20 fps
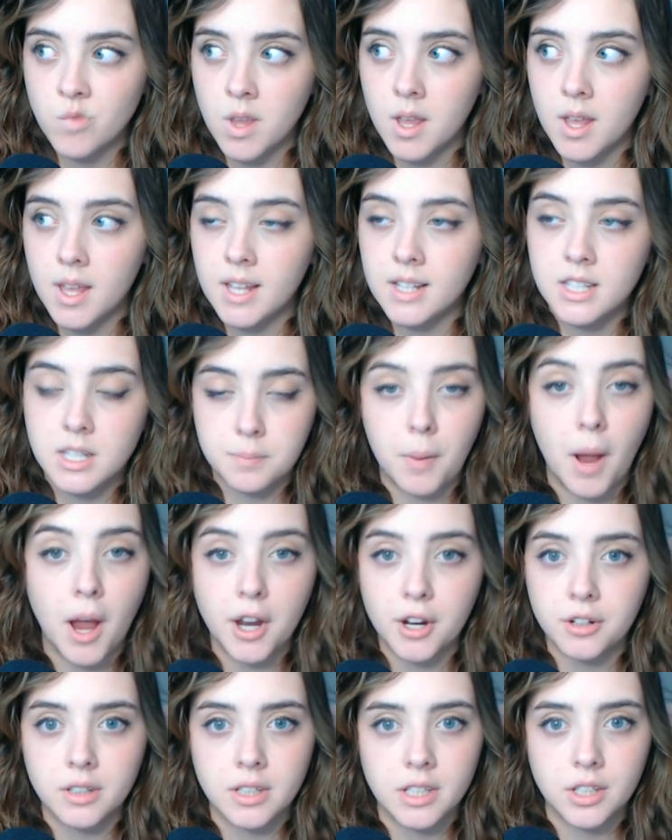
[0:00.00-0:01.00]

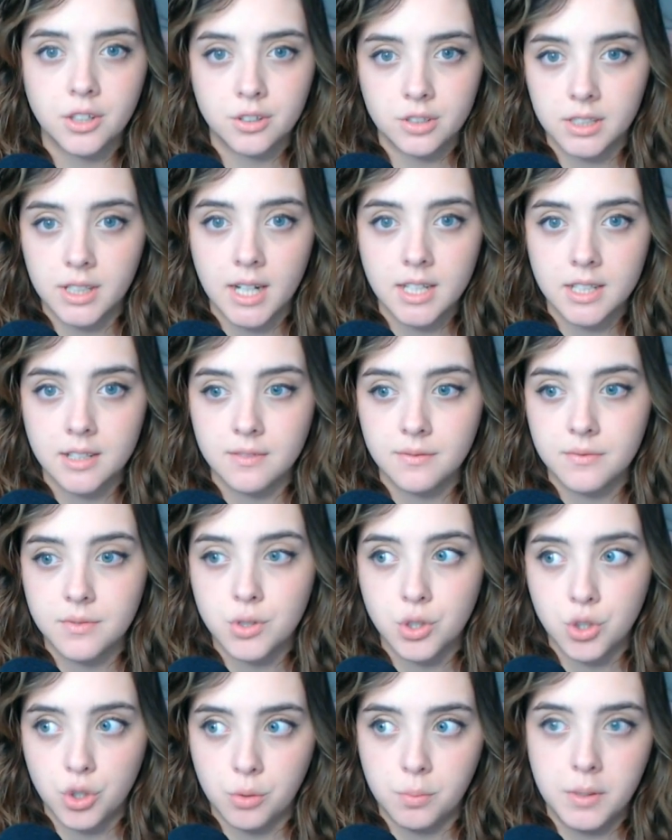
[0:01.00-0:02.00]
inspiring creatives
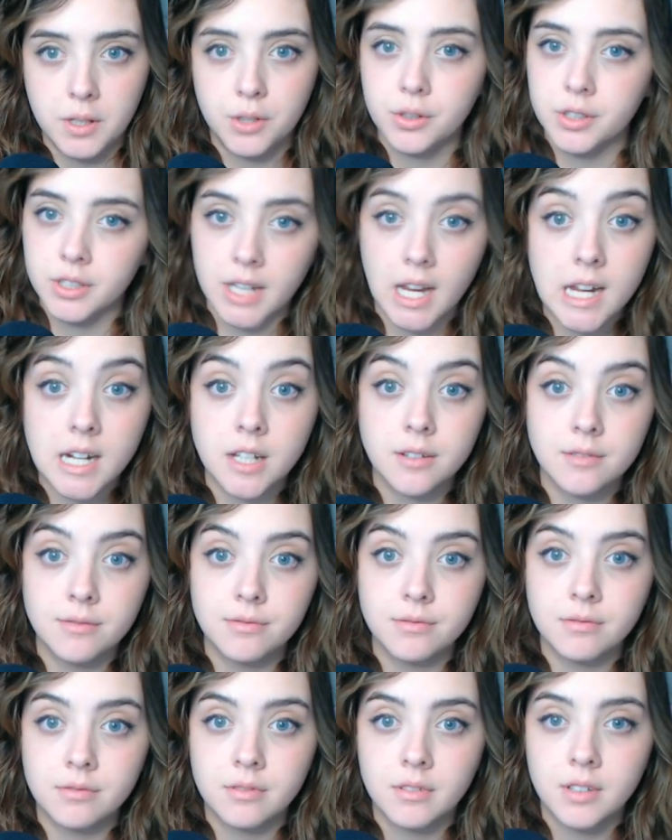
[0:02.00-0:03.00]
to be creative
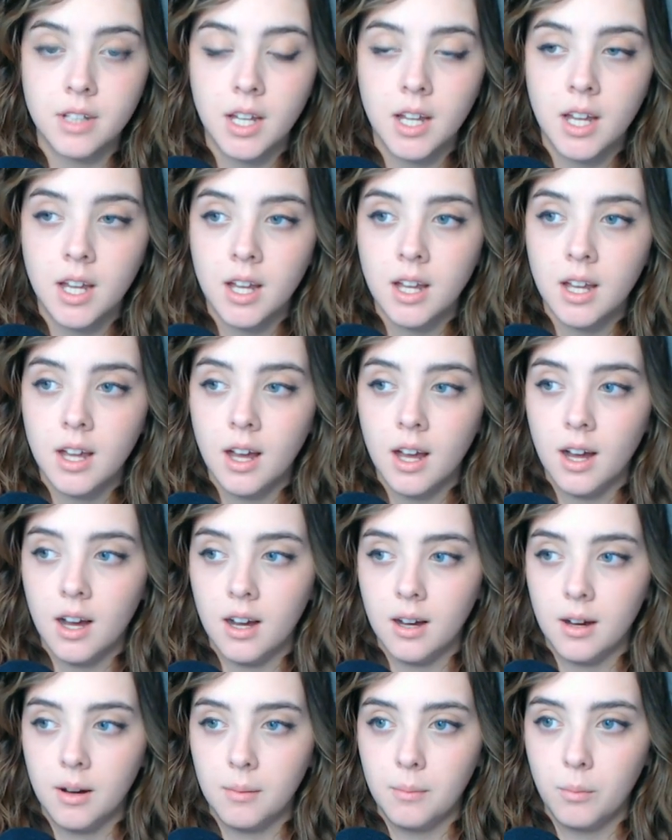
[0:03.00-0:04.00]

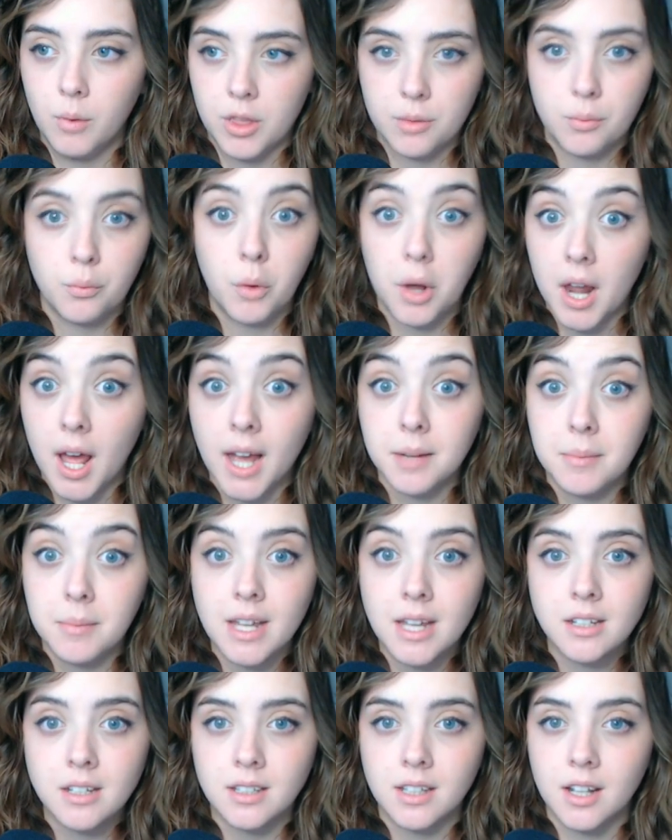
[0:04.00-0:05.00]
um, with what I
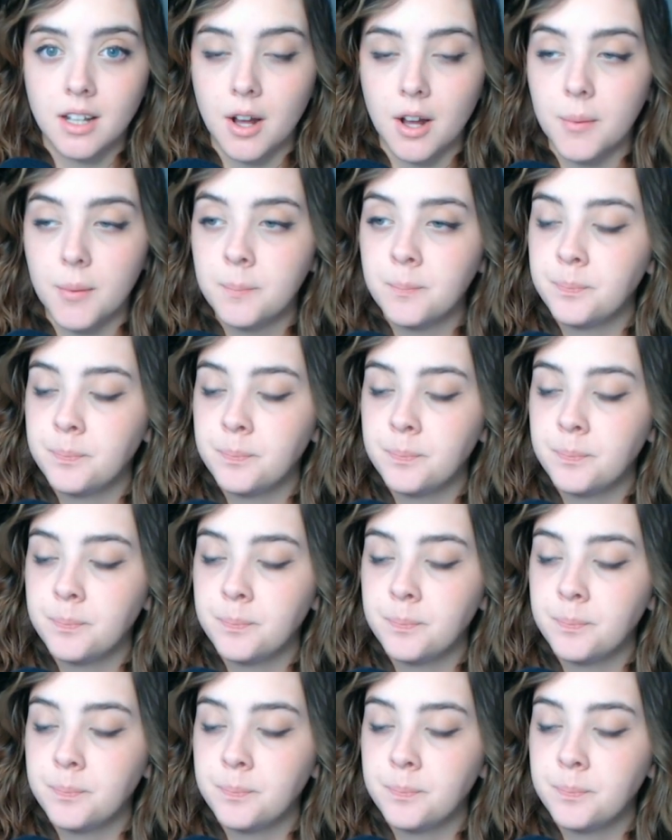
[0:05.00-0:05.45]
make, you know?